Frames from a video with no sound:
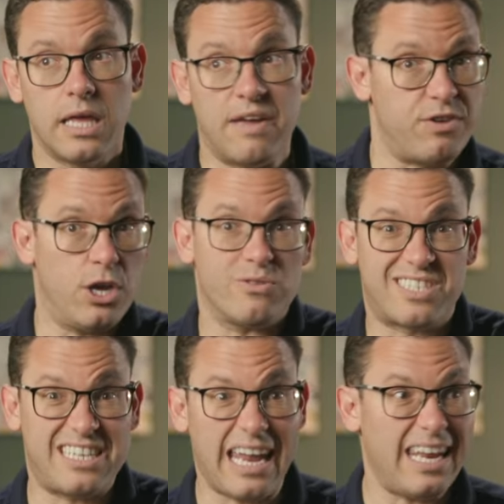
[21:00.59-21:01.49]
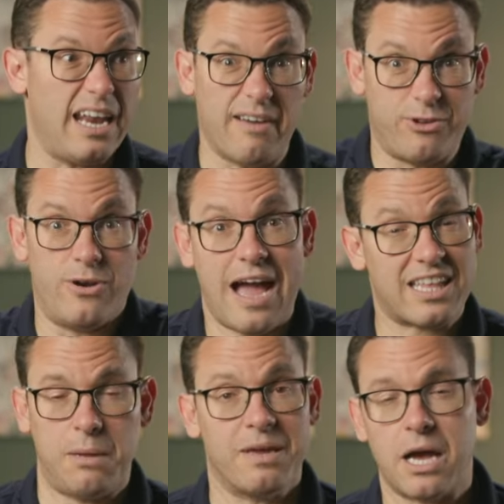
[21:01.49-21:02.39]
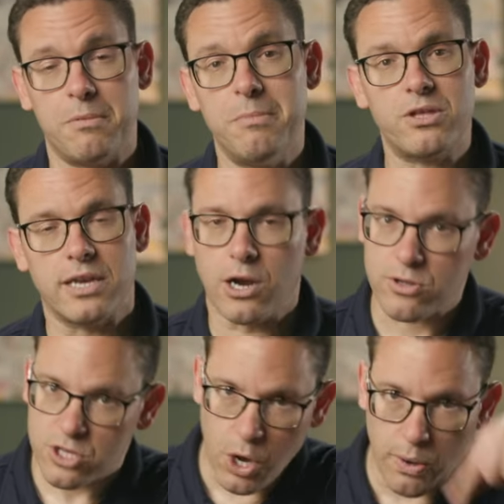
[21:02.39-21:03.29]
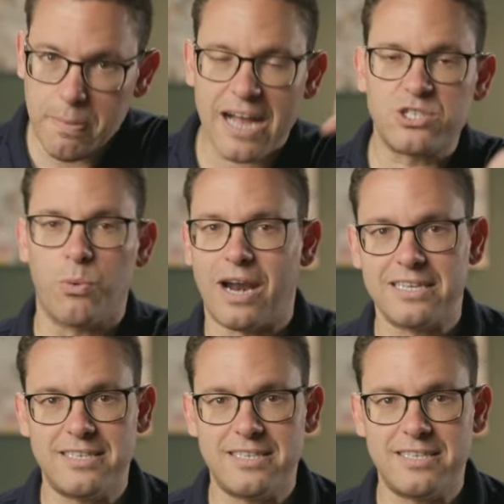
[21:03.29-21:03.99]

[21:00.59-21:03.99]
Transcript: If you don't study enough, you're not going to become a millionaire. Going back to what I